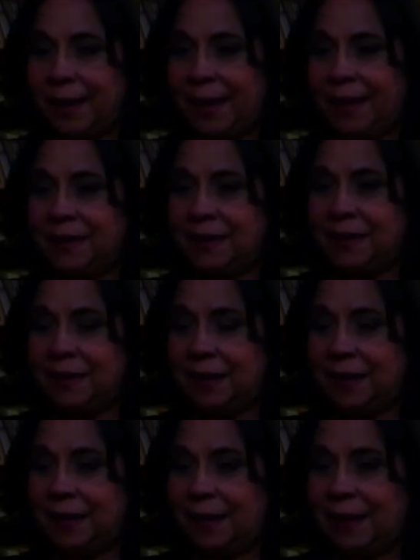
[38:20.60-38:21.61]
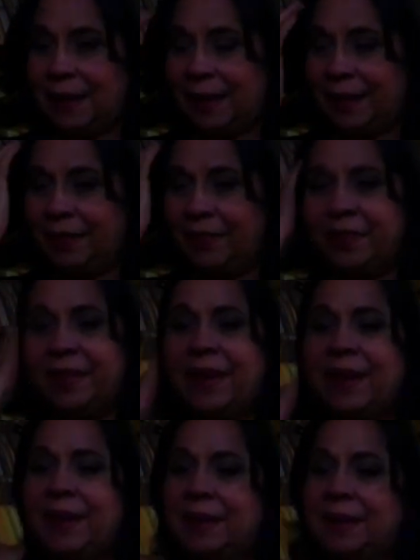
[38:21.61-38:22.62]
And and
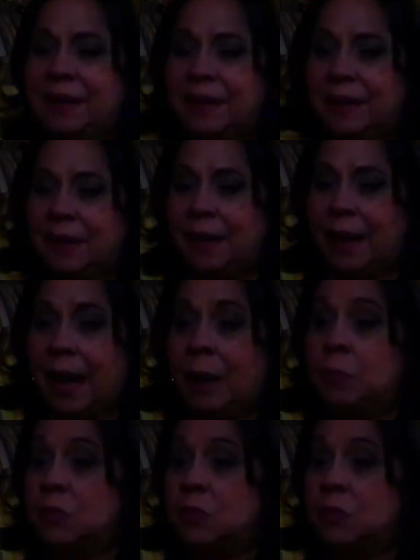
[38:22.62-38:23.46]
then I